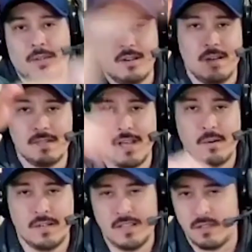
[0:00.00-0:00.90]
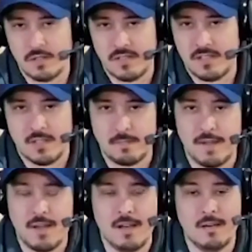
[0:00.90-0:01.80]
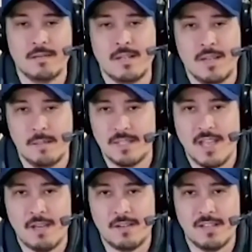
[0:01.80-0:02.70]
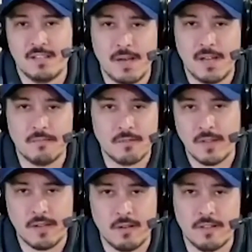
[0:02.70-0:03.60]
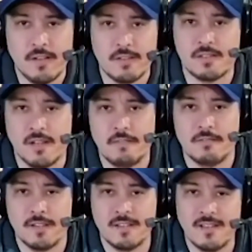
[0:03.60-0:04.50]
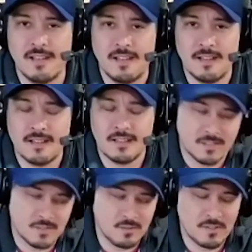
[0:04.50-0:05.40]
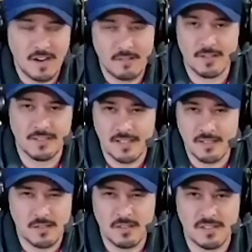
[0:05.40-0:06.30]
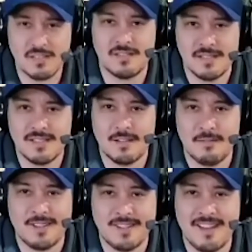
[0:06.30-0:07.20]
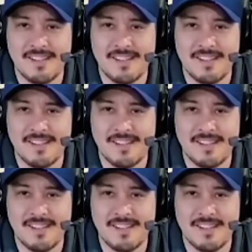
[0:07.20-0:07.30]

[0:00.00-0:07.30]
comes out and then there's just a uh, empty cavity in the bottom for like all the other stuff like screwdriver scissors stuff like that